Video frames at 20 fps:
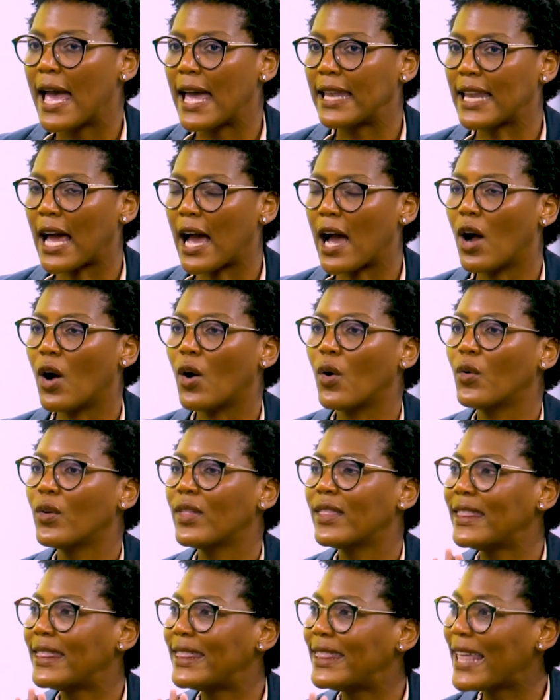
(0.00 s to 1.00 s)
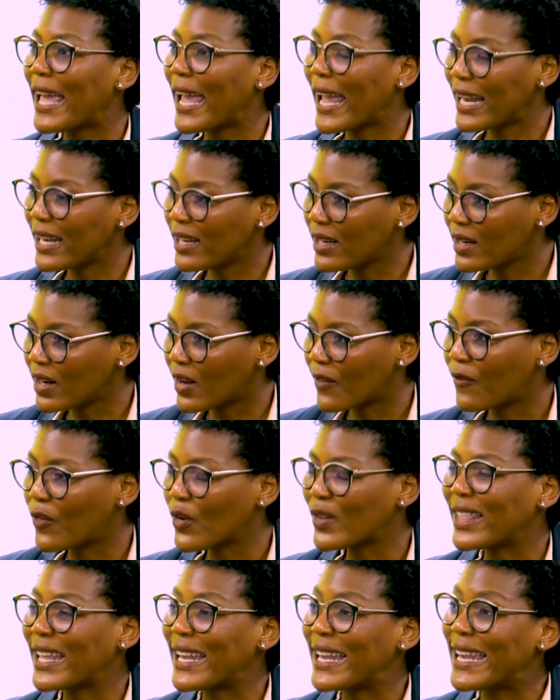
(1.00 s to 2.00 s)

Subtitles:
Now, then for the